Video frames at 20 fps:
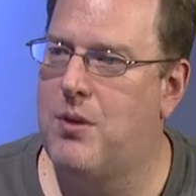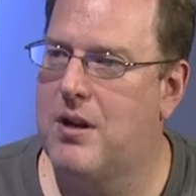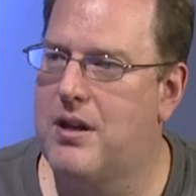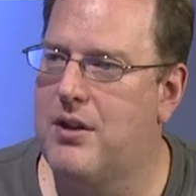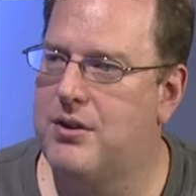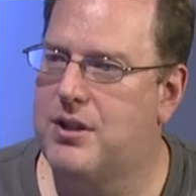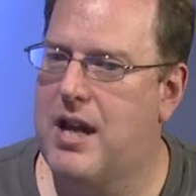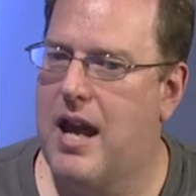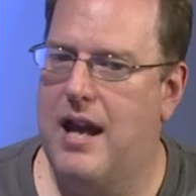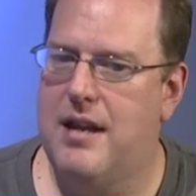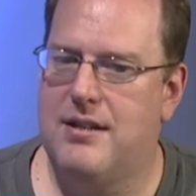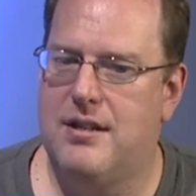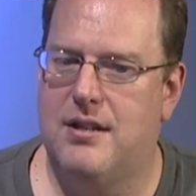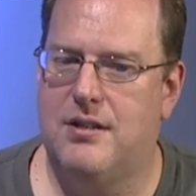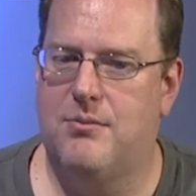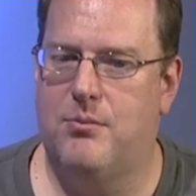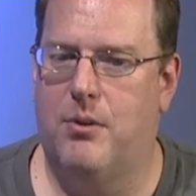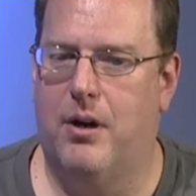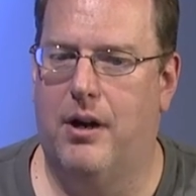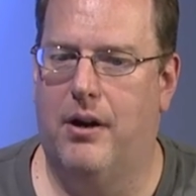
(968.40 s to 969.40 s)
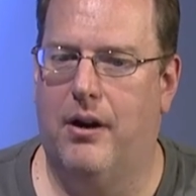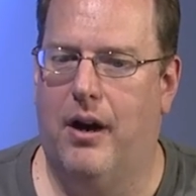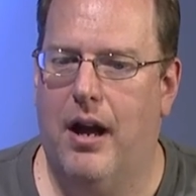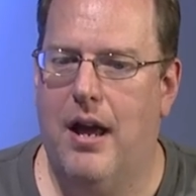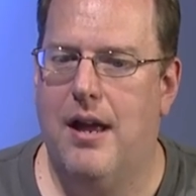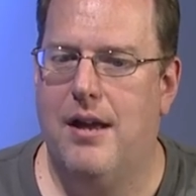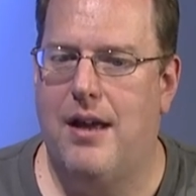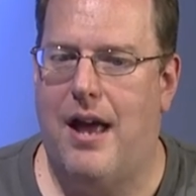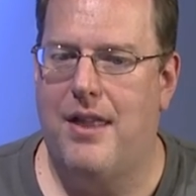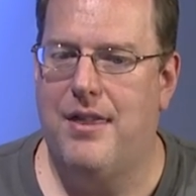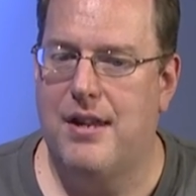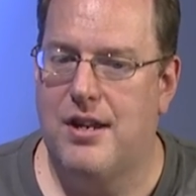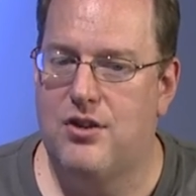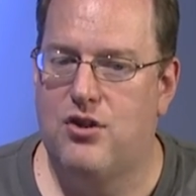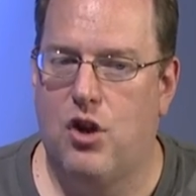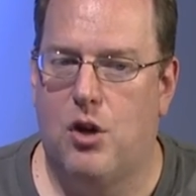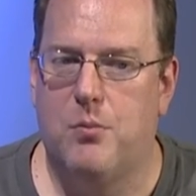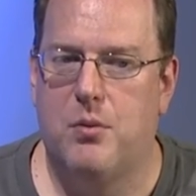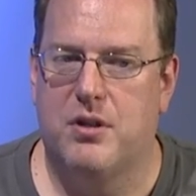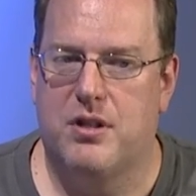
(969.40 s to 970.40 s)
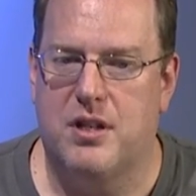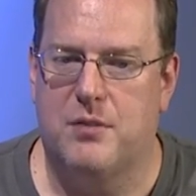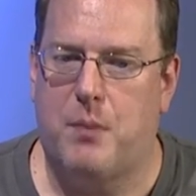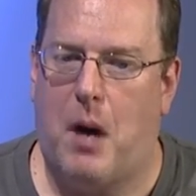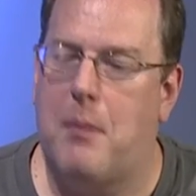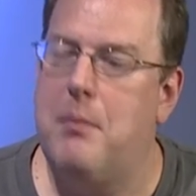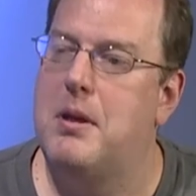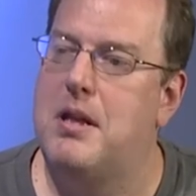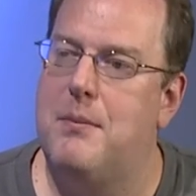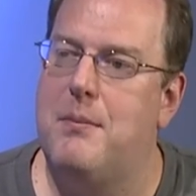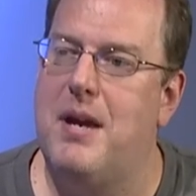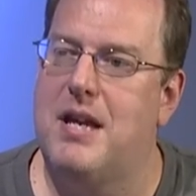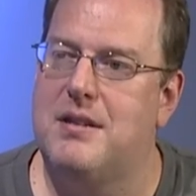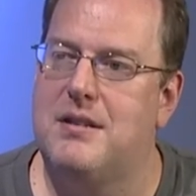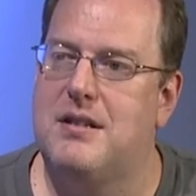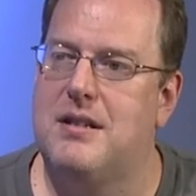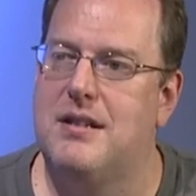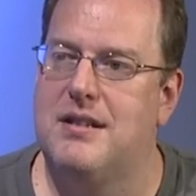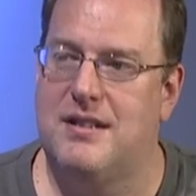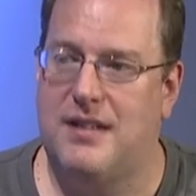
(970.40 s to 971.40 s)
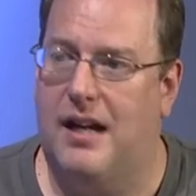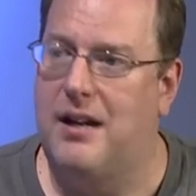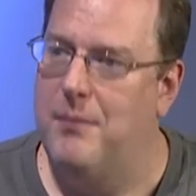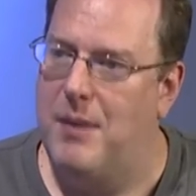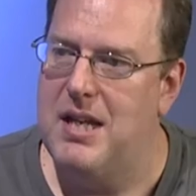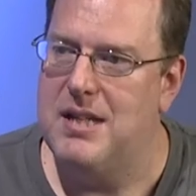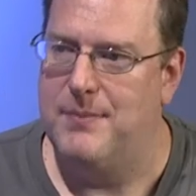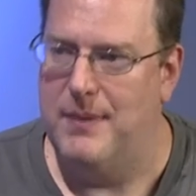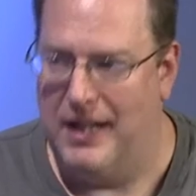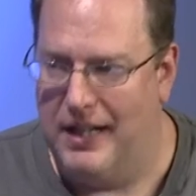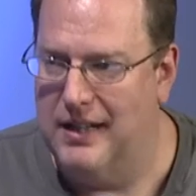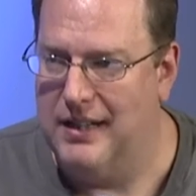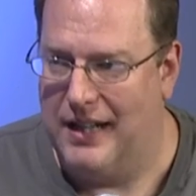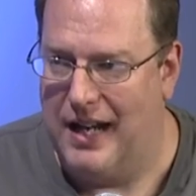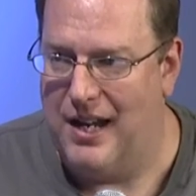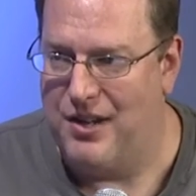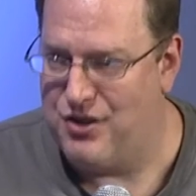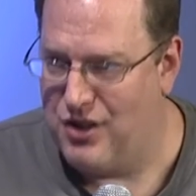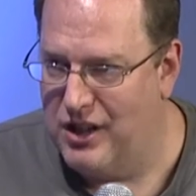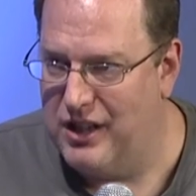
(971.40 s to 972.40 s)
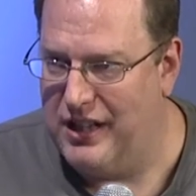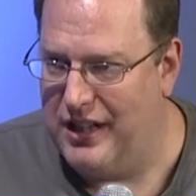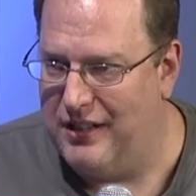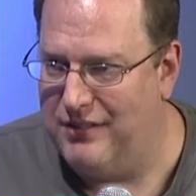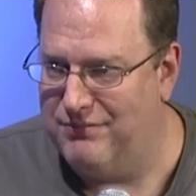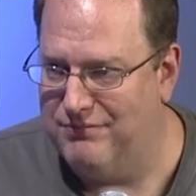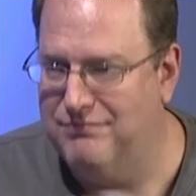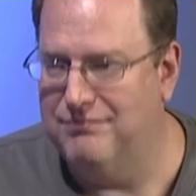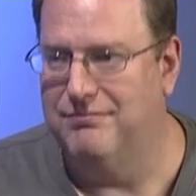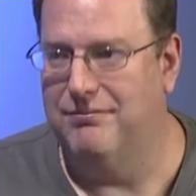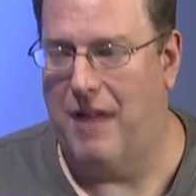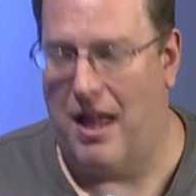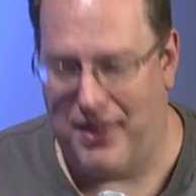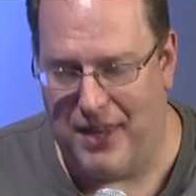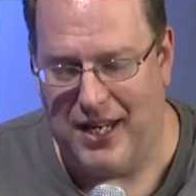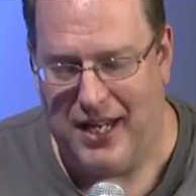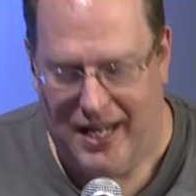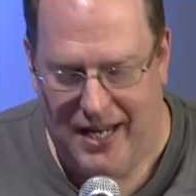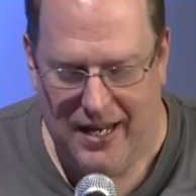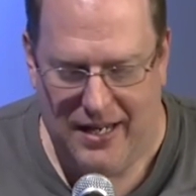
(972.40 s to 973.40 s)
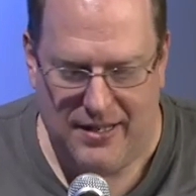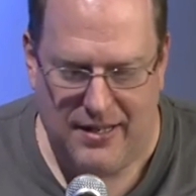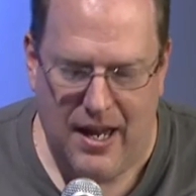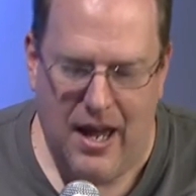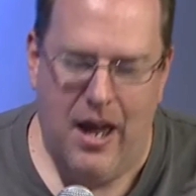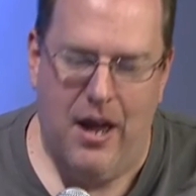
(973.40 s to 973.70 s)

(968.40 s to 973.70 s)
of those cases where I think Zobrist is probably the best second baseman in the National League. Yes. I think he is.